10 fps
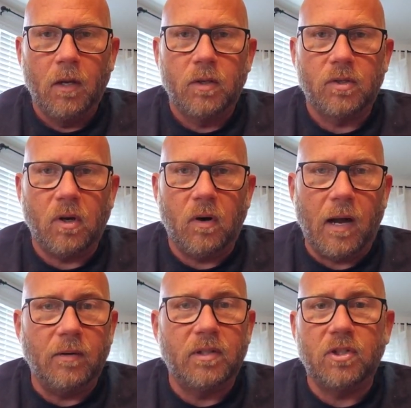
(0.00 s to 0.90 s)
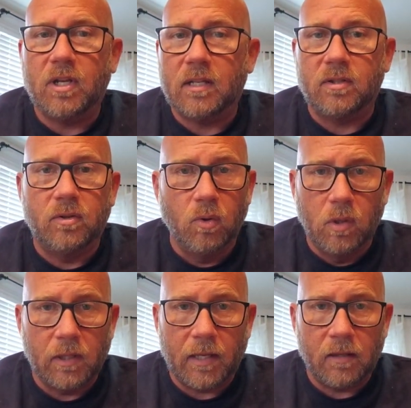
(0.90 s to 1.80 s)
So I would suggest
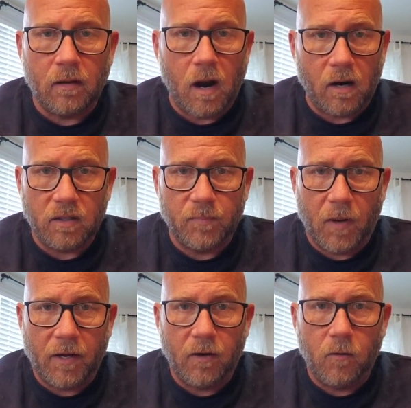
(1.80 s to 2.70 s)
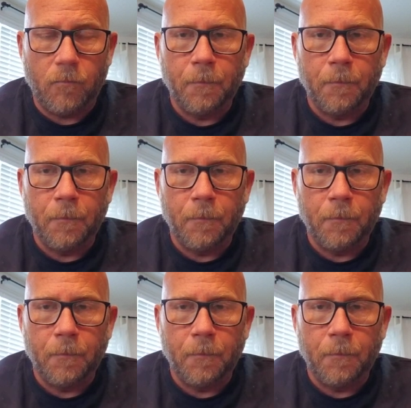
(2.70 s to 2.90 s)
Googling artist bio.